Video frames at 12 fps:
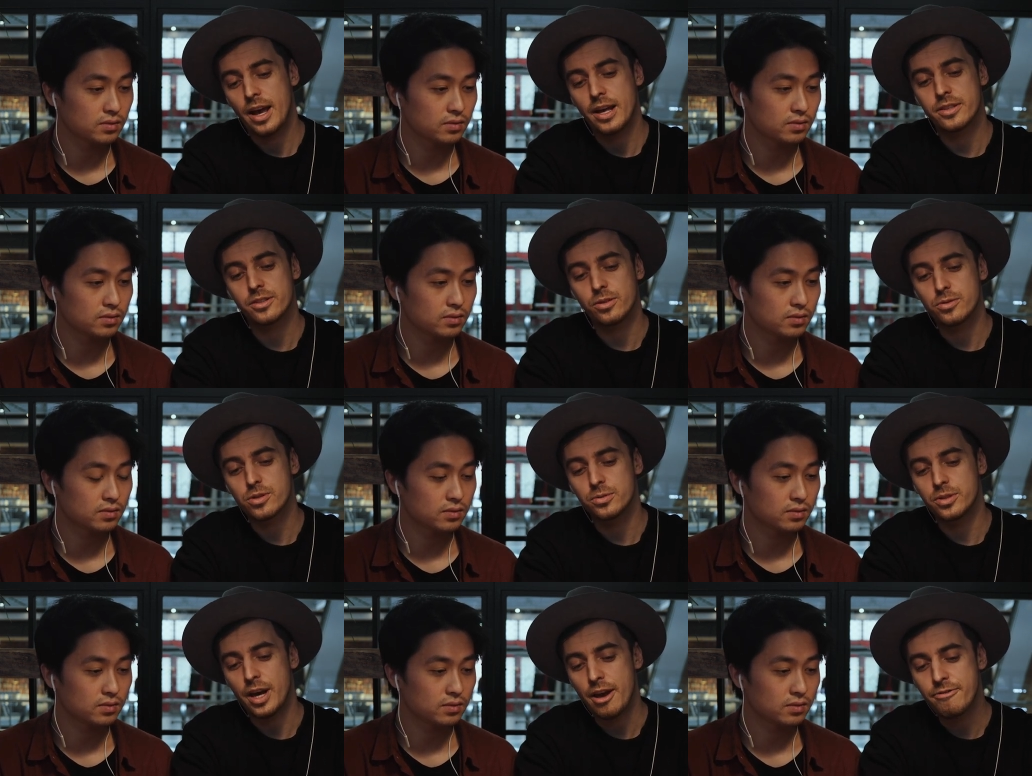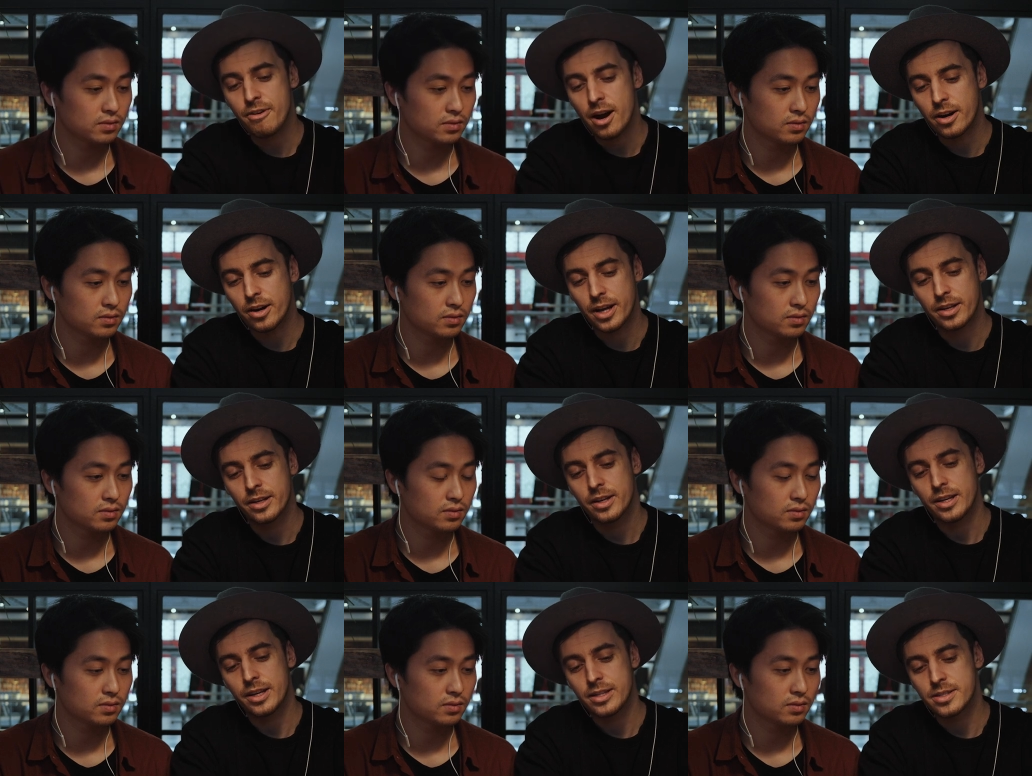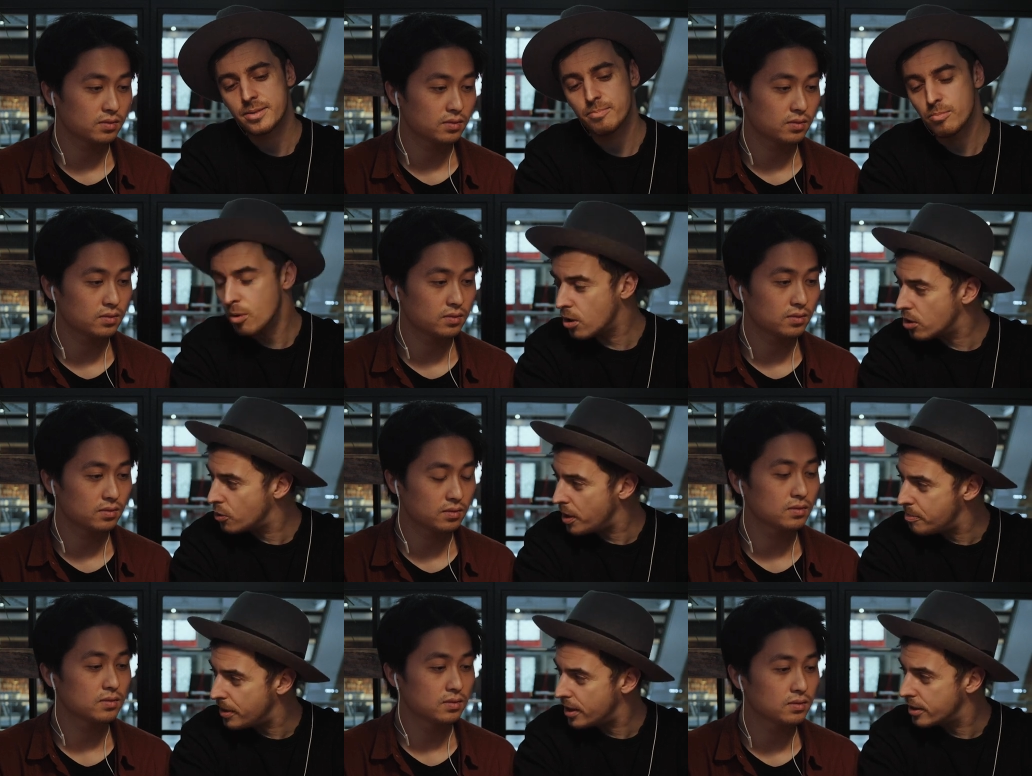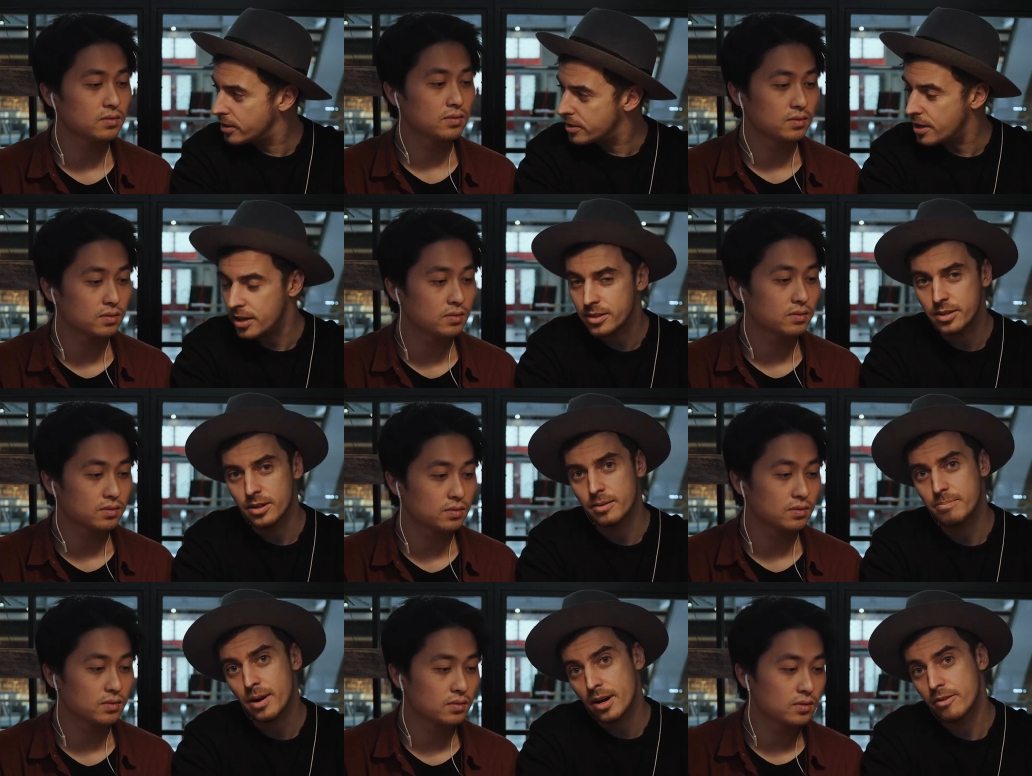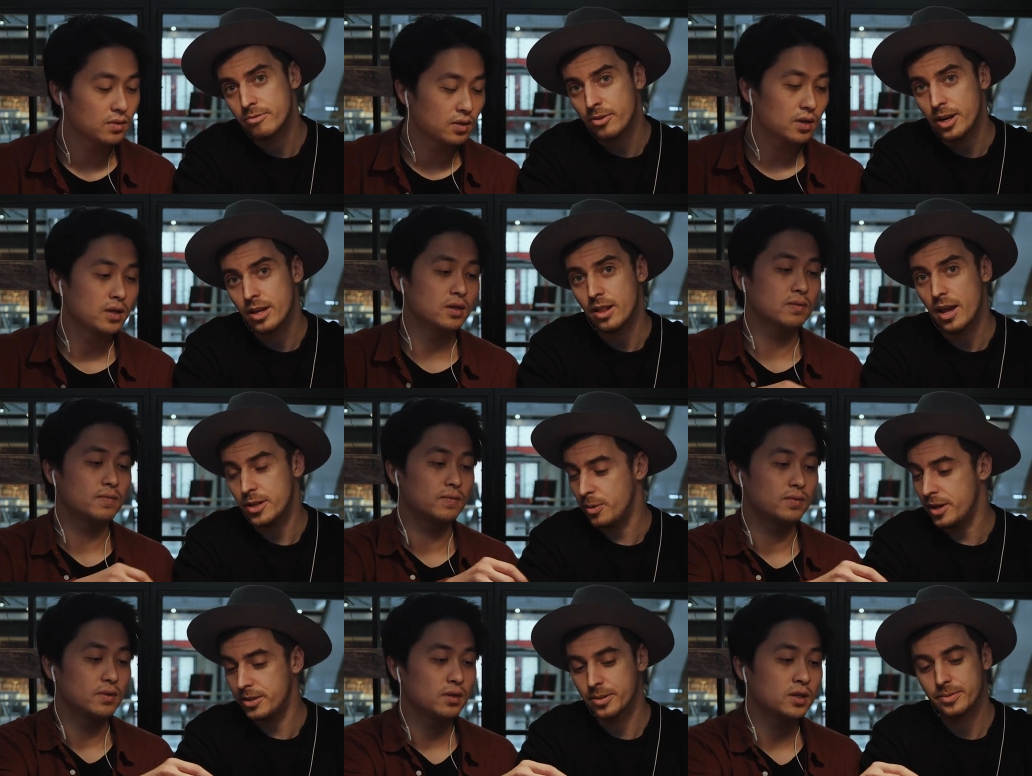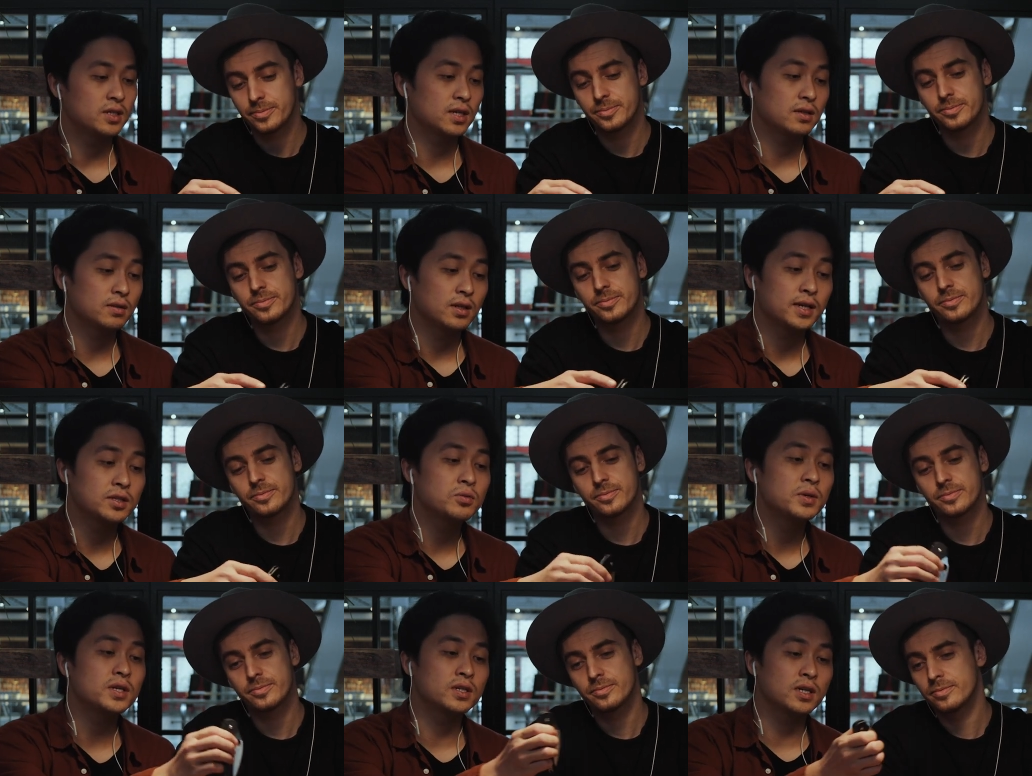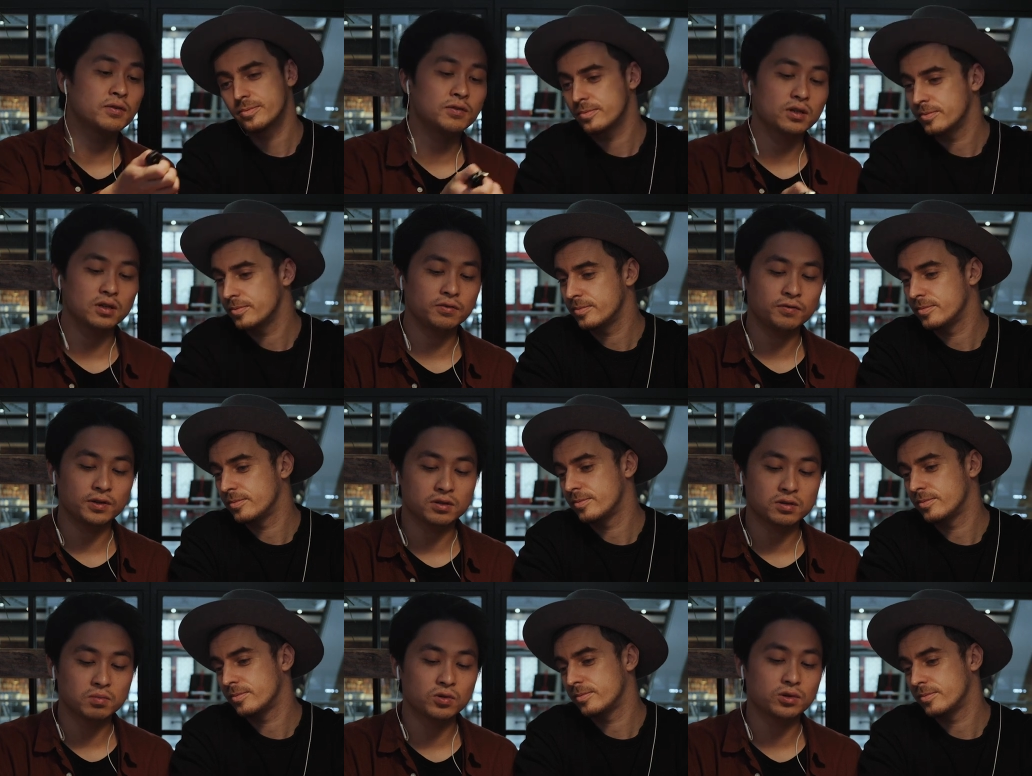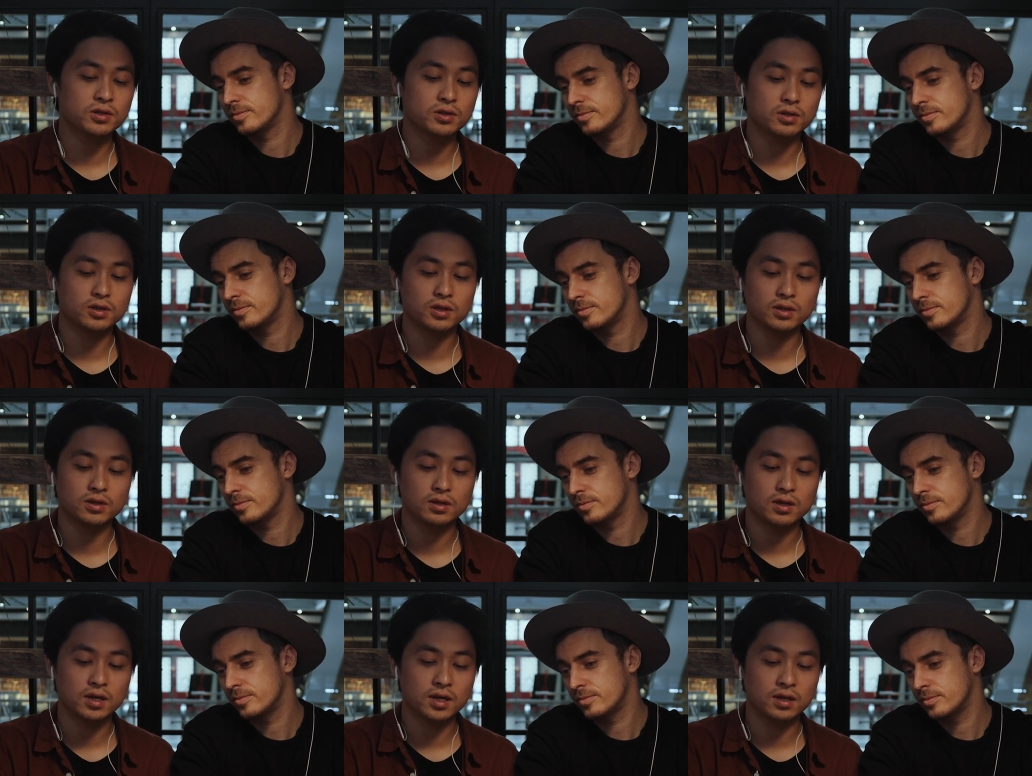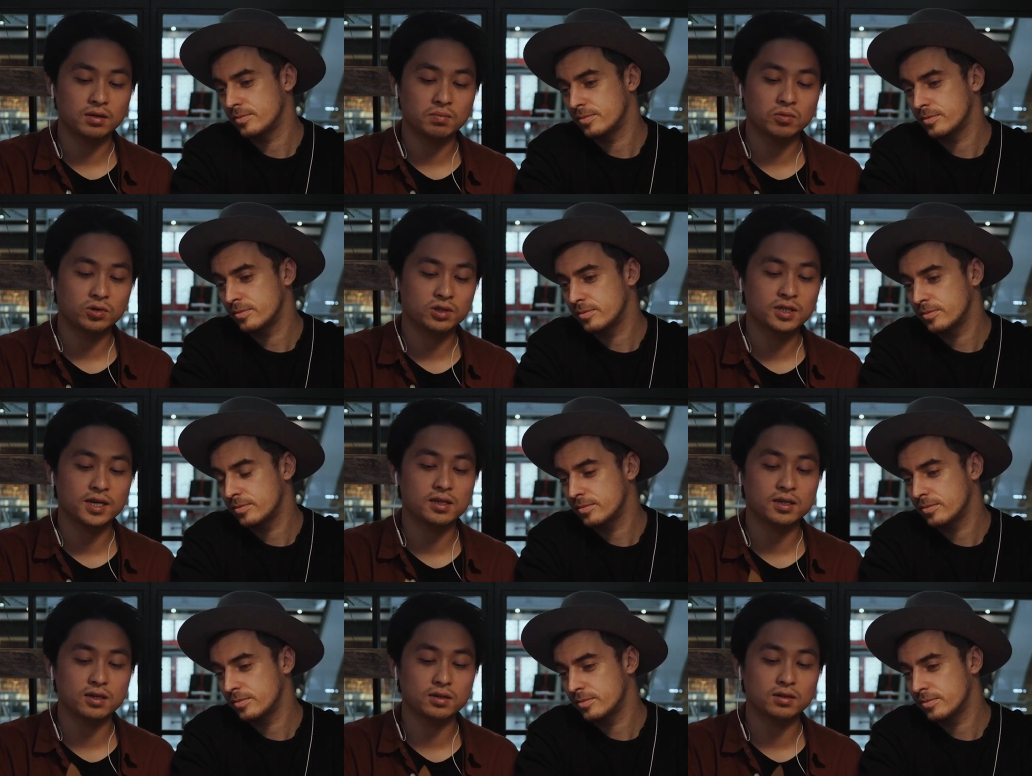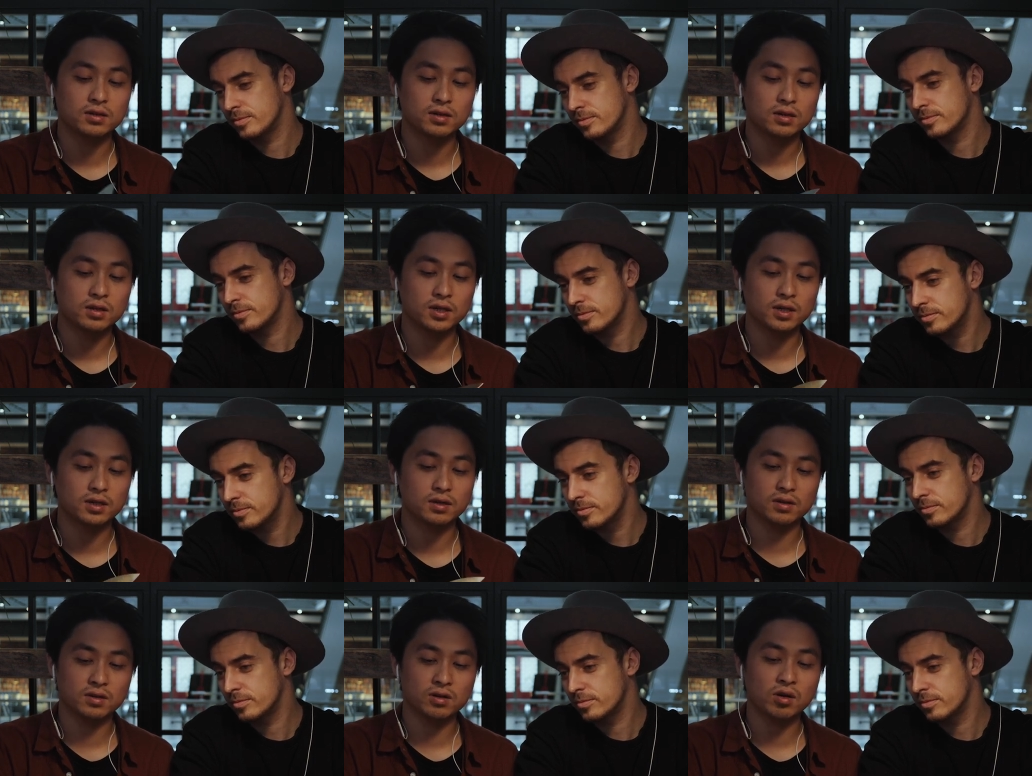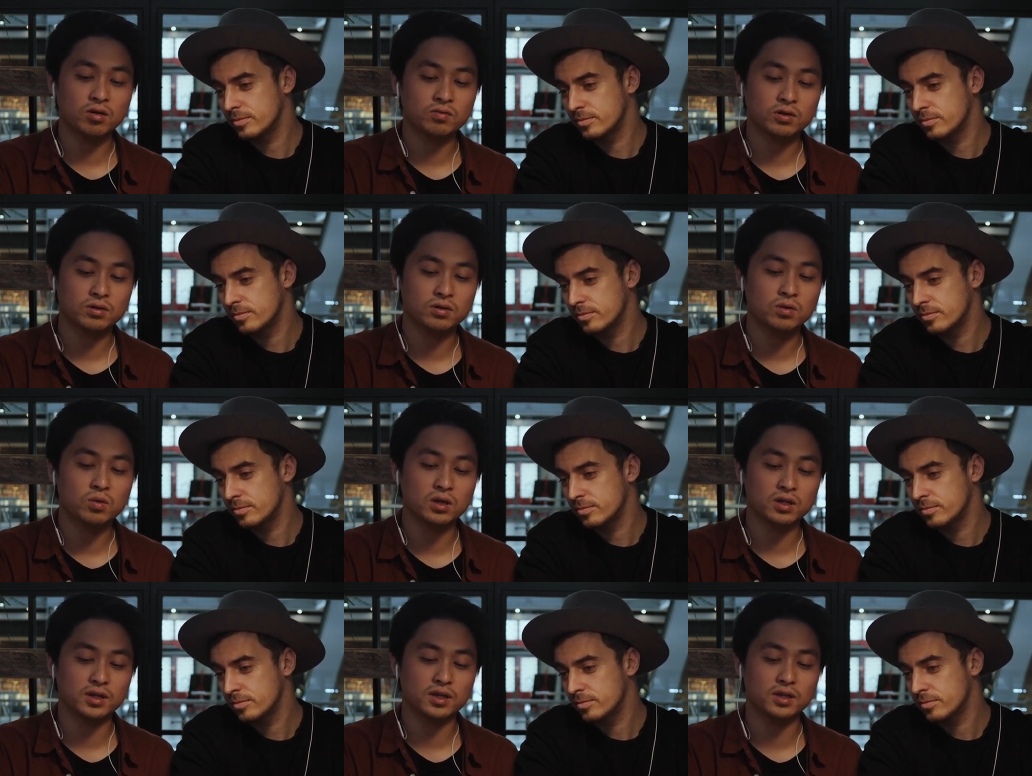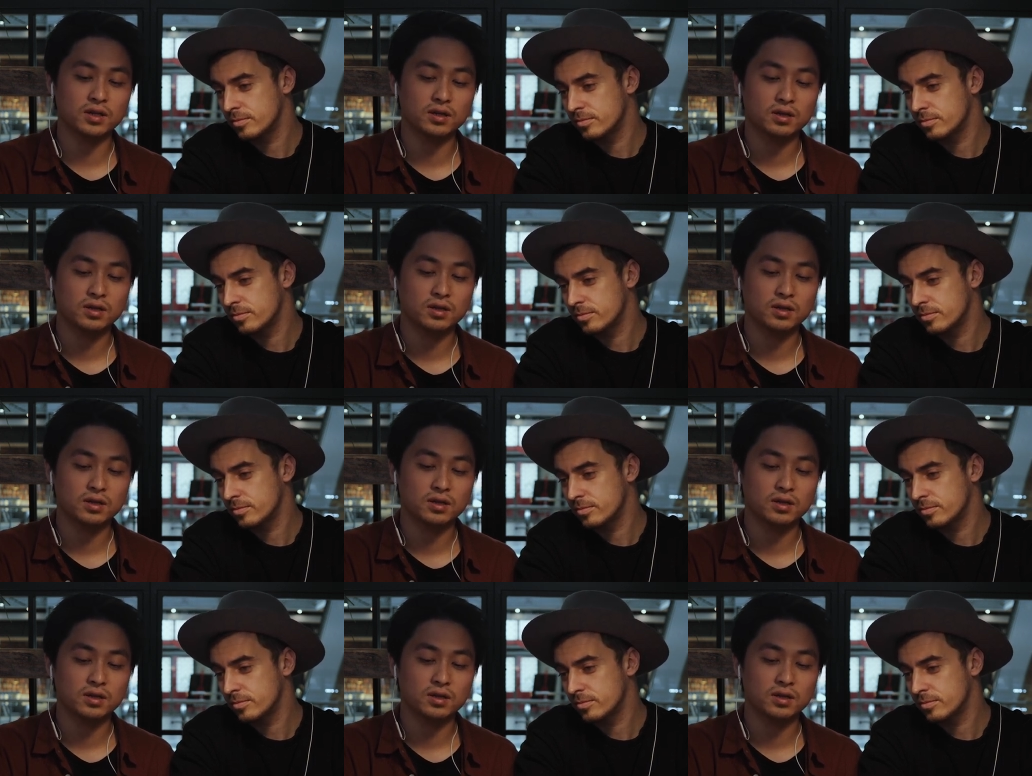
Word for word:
Speaker 1: and also the FRN is more grippy than the Para 3 yeah. lightweight. It
Speaker 2: like to me, it definitely feels more sturdy and more tactile. Like the overall quality,